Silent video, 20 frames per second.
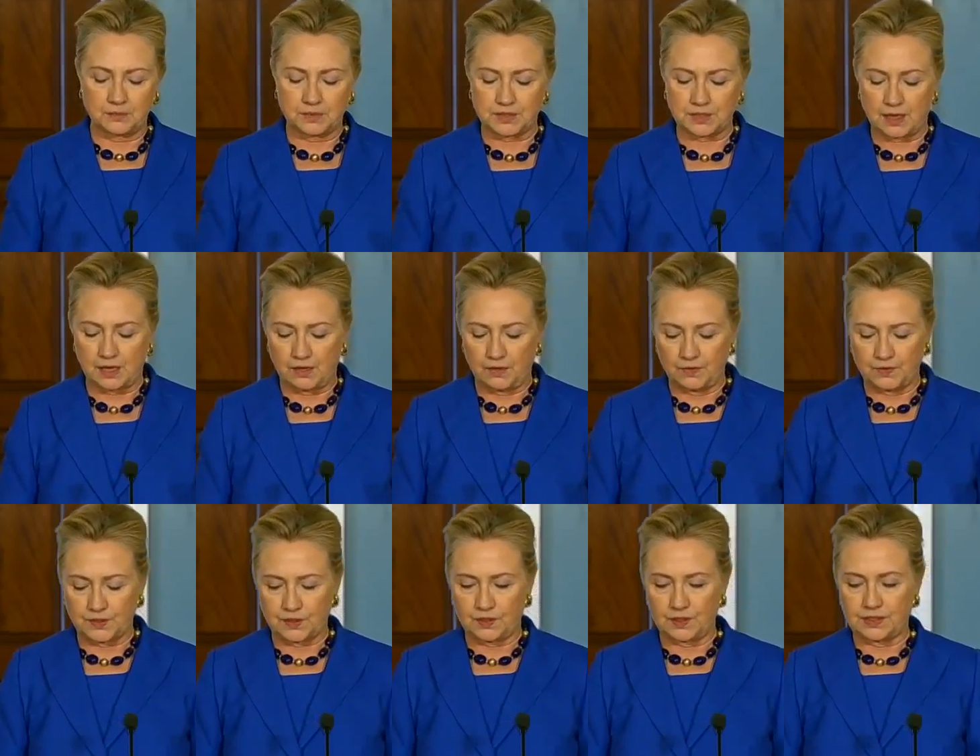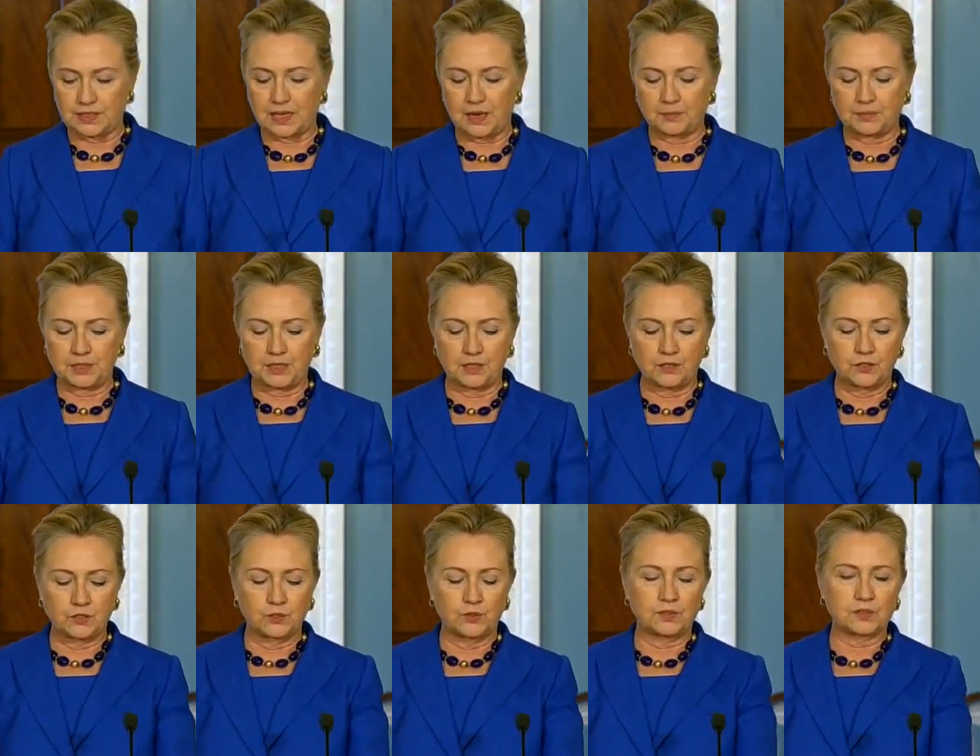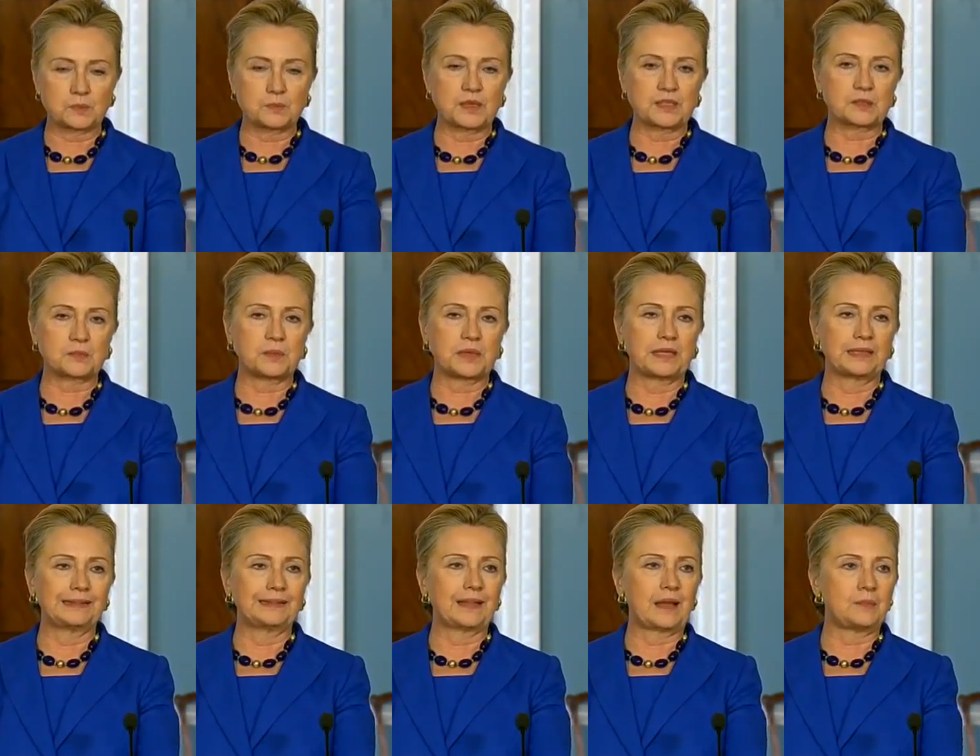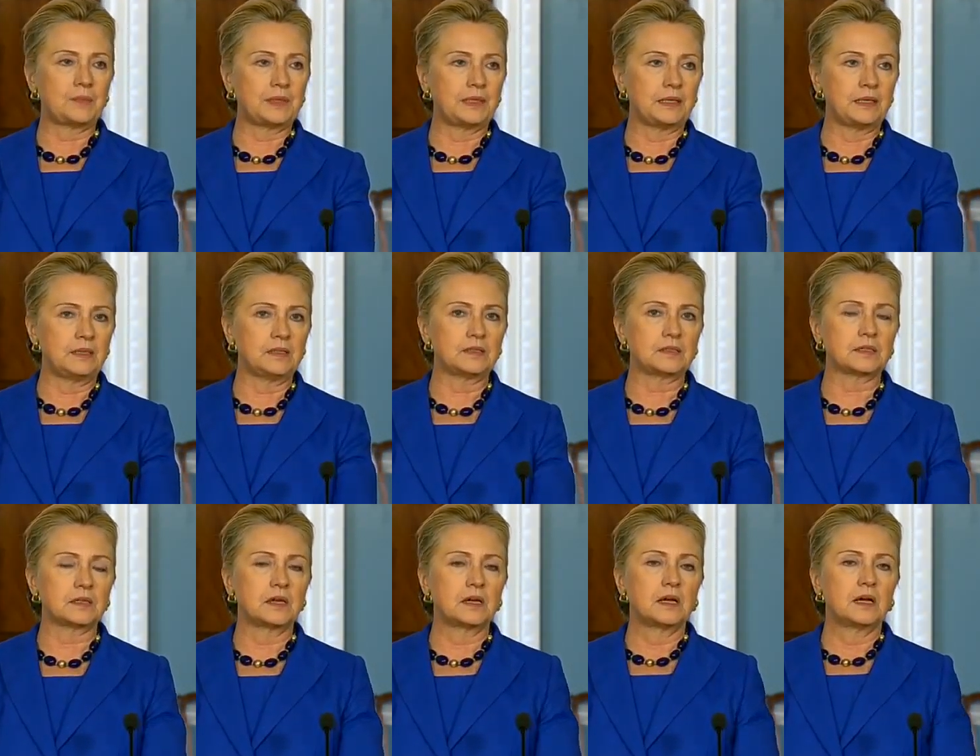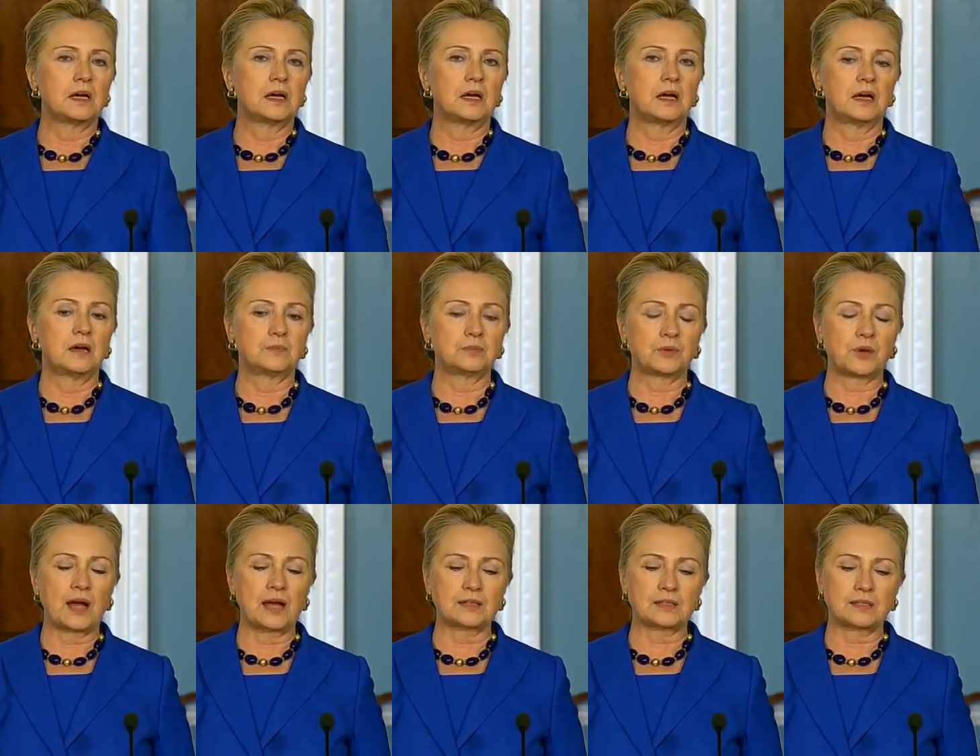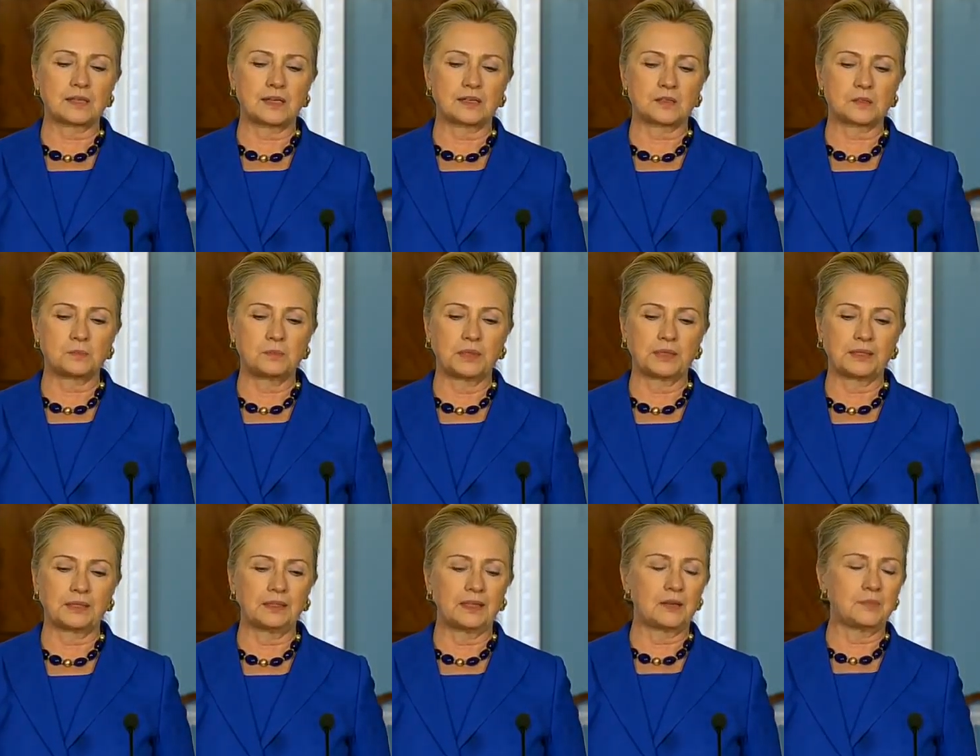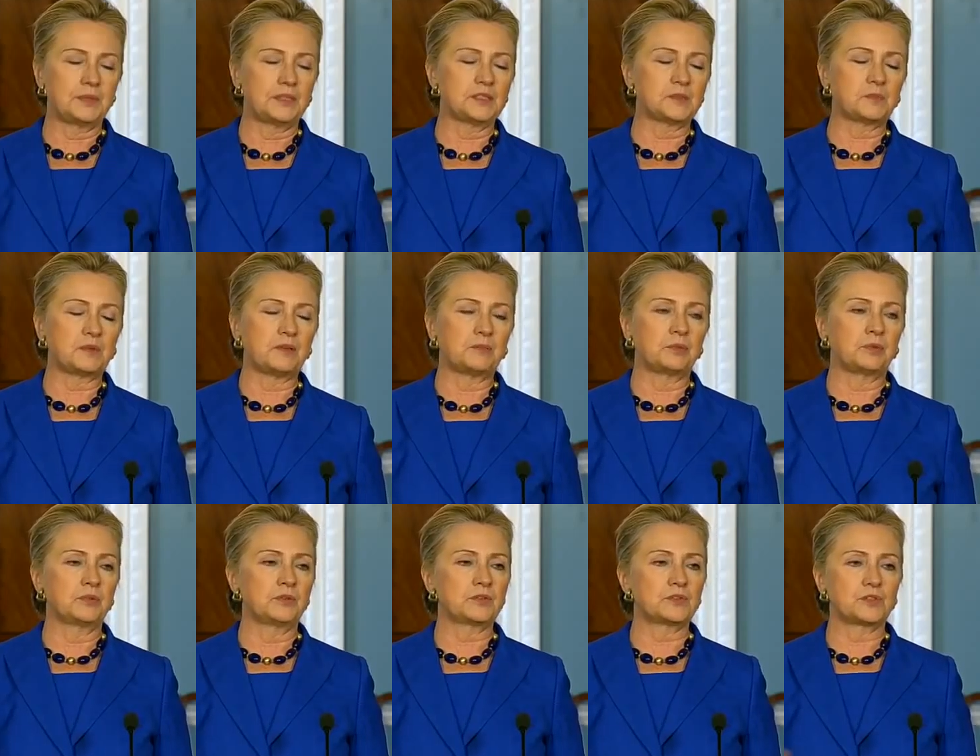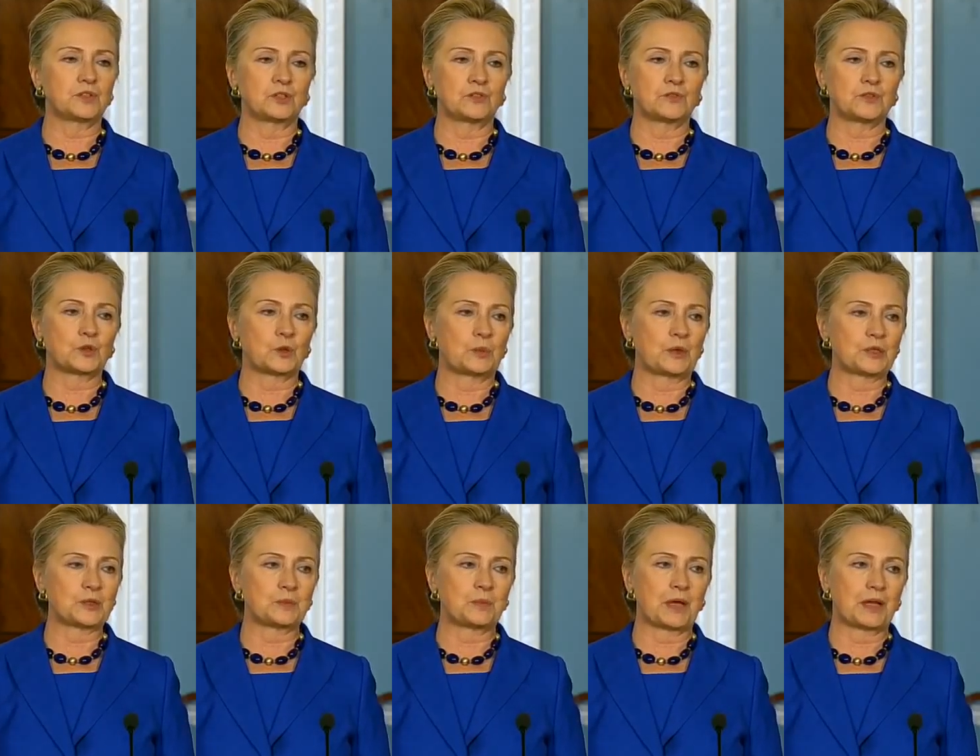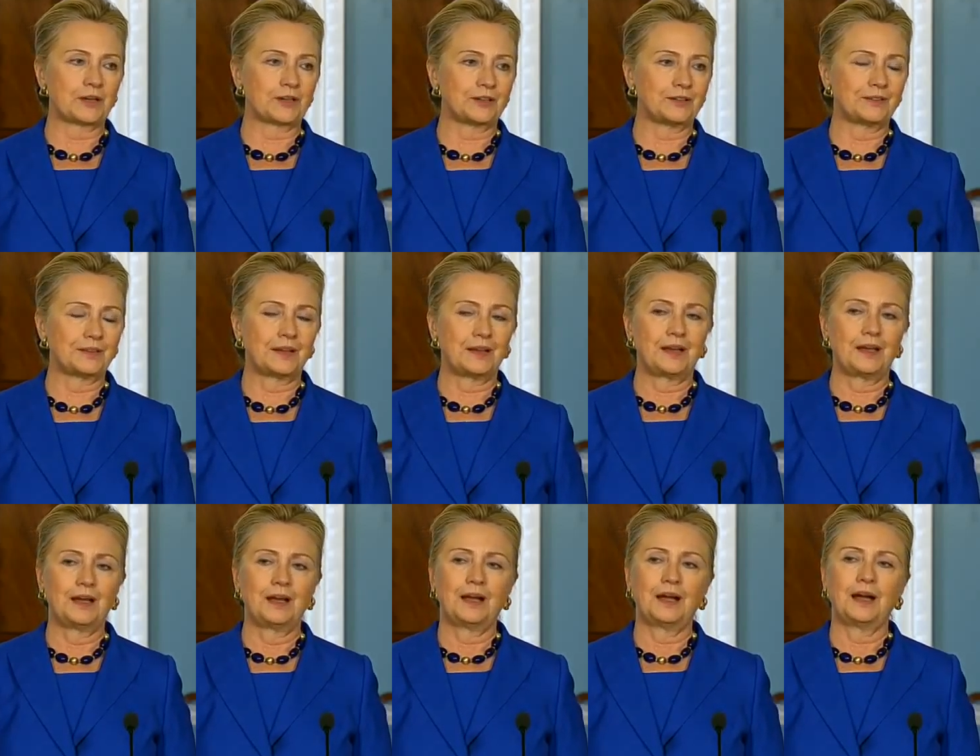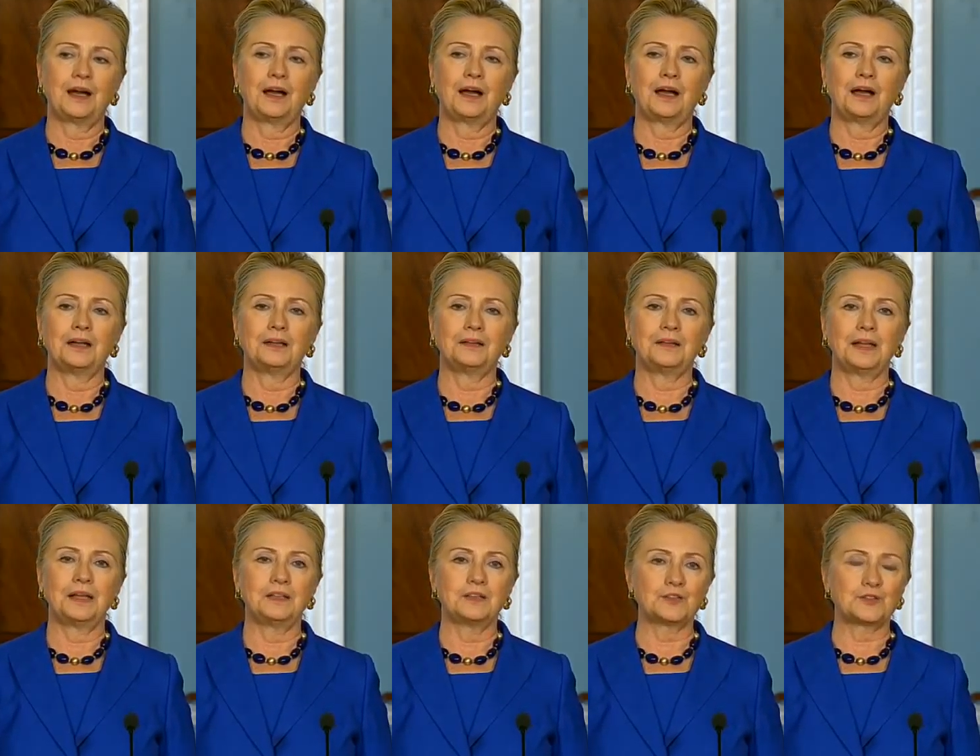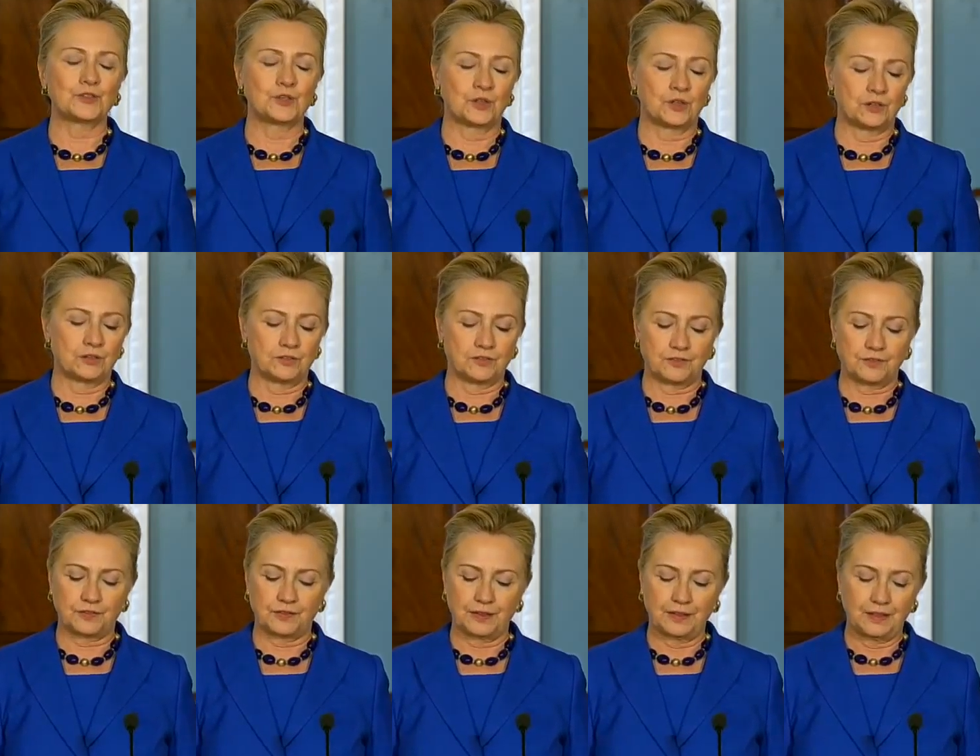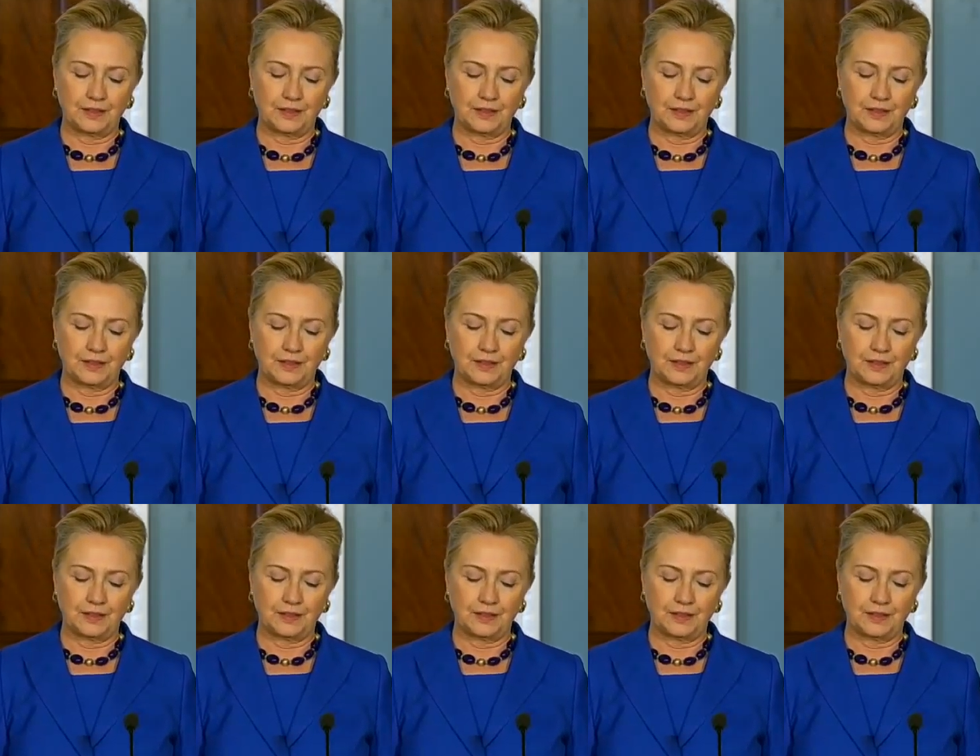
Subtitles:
themselves are attempting to do. This must be a Lebanese process, but the Lebanese people deserve so much better. They deserve